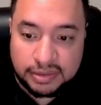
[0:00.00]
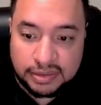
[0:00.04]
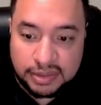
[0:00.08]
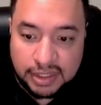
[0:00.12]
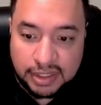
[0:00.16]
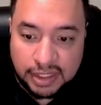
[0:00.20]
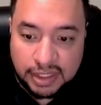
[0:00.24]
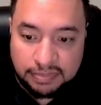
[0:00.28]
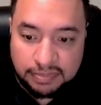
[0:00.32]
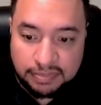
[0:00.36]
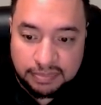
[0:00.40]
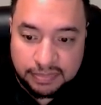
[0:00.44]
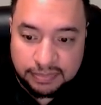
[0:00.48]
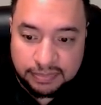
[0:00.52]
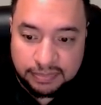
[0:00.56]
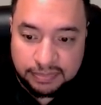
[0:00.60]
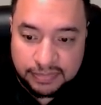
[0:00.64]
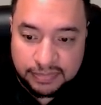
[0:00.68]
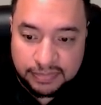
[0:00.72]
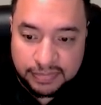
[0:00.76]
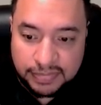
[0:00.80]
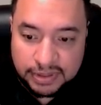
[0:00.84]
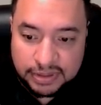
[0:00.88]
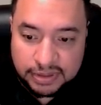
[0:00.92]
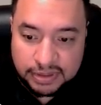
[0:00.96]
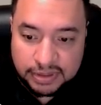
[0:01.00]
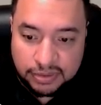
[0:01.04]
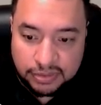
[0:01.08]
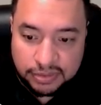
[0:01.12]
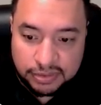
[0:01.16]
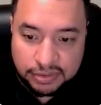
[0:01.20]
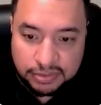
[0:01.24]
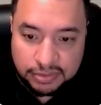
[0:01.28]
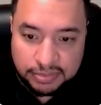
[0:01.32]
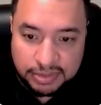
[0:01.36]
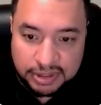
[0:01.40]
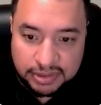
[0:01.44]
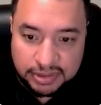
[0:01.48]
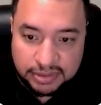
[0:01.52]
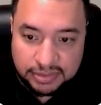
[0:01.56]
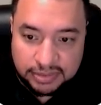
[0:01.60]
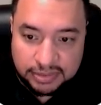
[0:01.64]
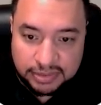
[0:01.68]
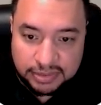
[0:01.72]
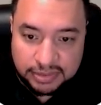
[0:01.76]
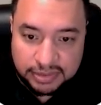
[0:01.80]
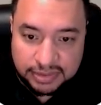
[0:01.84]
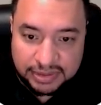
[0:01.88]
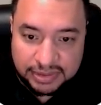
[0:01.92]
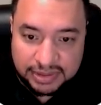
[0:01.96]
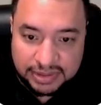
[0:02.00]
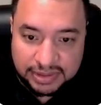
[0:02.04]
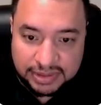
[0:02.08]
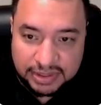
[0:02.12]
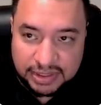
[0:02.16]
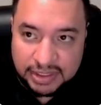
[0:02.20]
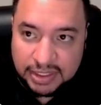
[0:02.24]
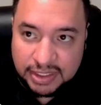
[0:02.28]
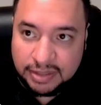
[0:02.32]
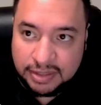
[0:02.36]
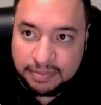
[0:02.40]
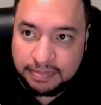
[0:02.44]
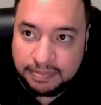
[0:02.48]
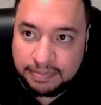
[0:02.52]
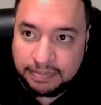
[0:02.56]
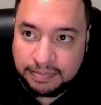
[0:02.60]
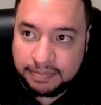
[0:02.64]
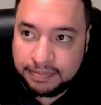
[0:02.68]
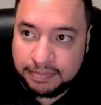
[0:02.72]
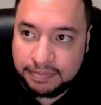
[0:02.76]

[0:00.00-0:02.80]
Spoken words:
Type is going to be CNAME.